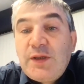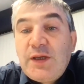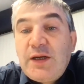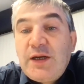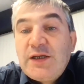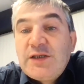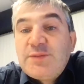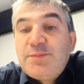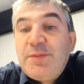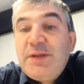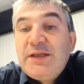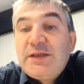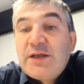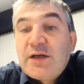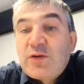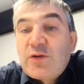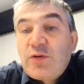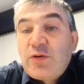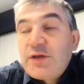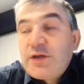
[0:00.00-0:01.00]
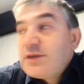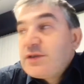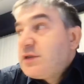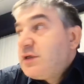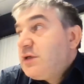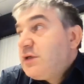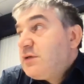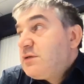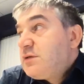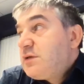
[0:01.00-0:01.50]
and I split Acronis,
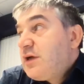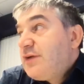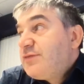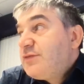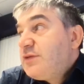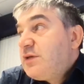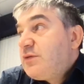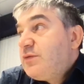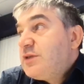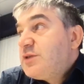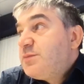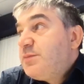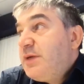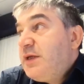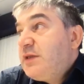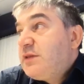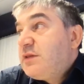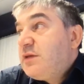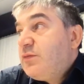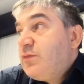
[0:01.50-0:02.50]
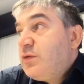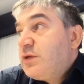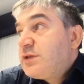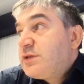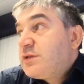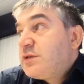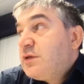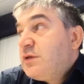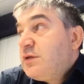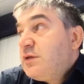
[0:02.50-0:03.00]
and after we split, there
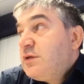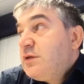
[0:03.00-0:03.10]
was